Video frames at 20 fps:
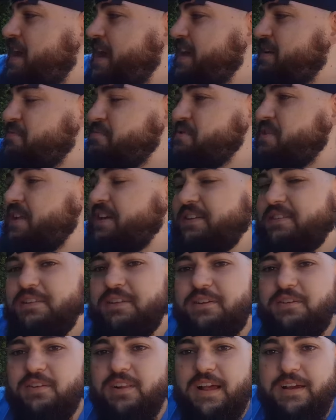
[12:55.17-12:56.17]
And with like
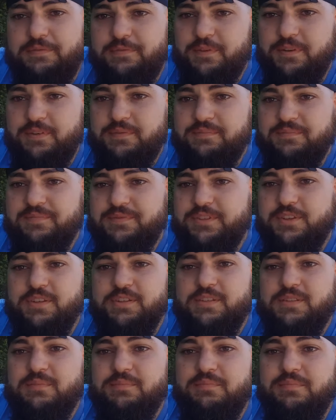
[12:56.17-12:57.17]
little effort,
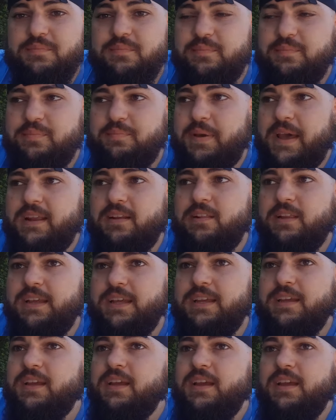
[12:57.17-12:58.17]
just
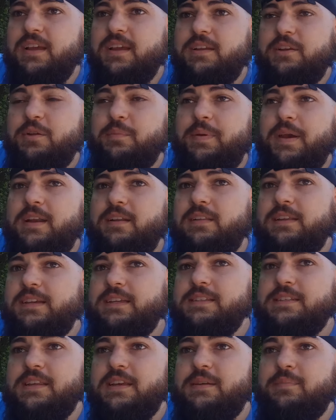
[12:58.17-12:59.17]
pedaling. Your pedaling
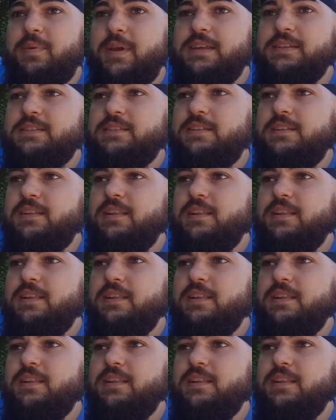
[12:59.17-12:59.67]
is like basically